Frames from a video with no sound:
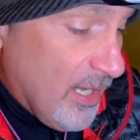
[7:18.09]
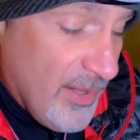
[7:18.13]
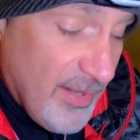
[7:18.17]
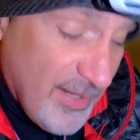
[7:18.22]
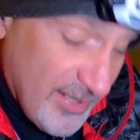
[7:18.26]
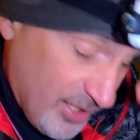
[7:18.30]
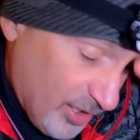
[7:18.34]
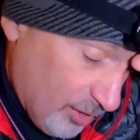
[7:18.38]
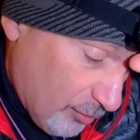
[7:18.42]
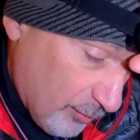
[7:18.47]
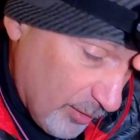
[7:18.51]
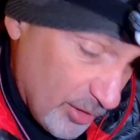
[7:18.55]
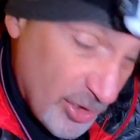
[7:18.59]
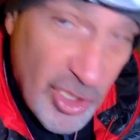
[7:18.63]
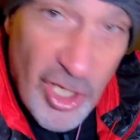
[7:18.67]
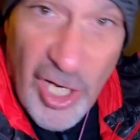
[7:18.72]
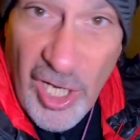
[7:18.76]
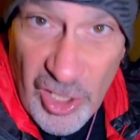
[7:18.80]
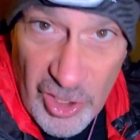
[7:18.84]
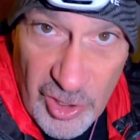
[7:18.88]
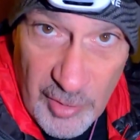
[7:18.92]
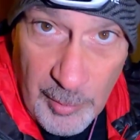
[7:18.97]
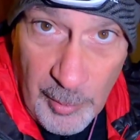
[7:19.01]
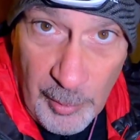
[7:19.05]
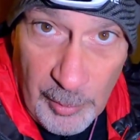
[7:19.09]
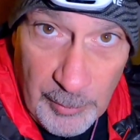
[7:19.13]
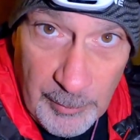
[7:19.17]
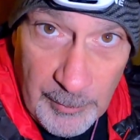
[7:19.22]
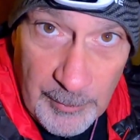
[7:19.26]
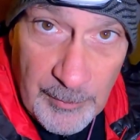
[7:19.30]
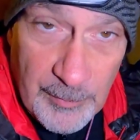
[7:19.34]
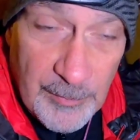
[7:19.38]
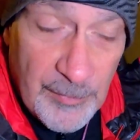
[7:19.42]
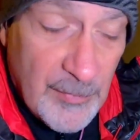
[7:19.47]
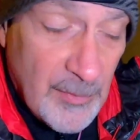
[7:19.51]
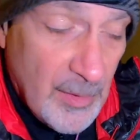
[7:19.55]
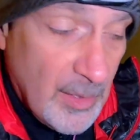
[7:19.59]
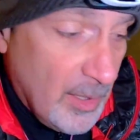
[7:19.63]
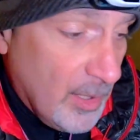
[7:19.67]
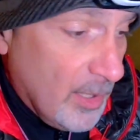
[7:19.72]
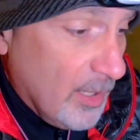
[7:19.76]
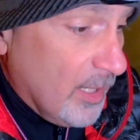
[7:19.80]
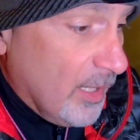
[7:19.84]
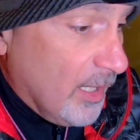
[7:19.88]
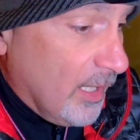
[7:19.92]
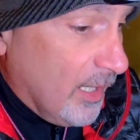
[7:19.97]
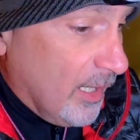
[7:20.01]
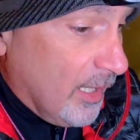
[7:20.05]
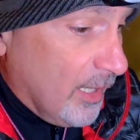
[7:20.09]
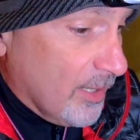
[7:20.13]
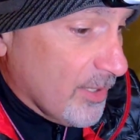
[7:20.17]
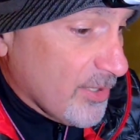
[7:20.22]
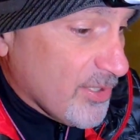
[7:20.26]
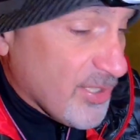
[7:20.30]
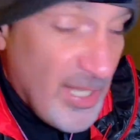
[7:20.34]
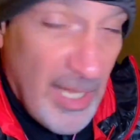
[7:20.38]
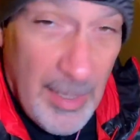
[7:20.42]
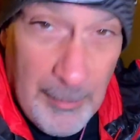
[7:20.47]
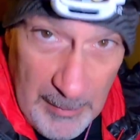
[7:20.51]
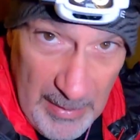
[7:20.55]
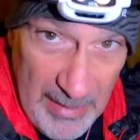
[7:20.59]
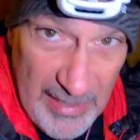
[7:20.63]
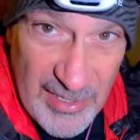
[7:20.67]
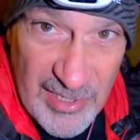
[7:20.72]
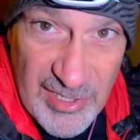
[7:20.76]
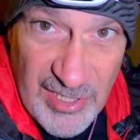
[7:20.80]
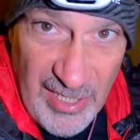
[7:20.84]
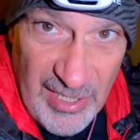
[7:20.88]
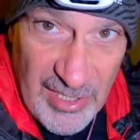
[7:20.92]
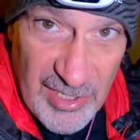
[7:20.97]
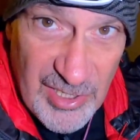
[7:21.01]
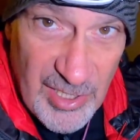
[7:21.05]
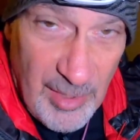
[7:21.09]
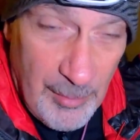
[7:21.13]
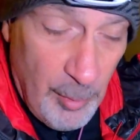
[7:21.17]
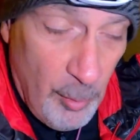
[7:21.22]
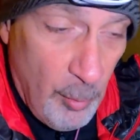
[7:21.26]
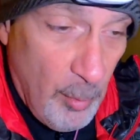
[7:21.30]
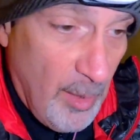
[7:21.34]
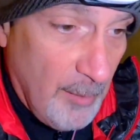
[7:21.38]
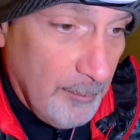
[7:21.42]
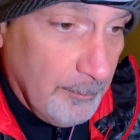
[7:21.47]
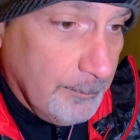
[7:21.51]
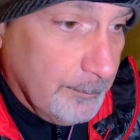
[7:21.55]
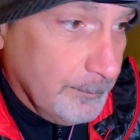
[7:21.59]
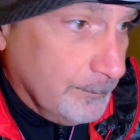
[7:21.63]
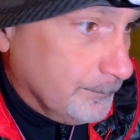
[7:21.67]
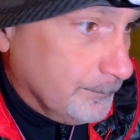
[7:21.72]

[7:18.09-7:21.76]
This is rechargeable. So that makes sense, number one.